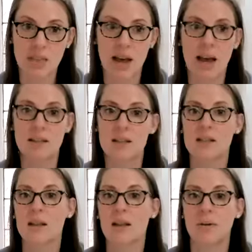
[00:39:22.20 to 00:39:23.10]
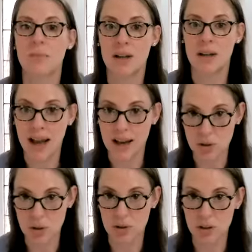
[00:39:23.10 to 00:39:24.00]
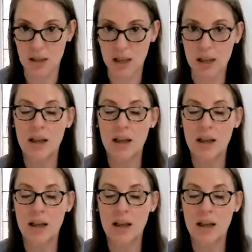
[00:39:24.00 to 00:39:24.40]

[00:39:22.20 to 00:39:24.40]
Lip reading: that doesn't come naturally,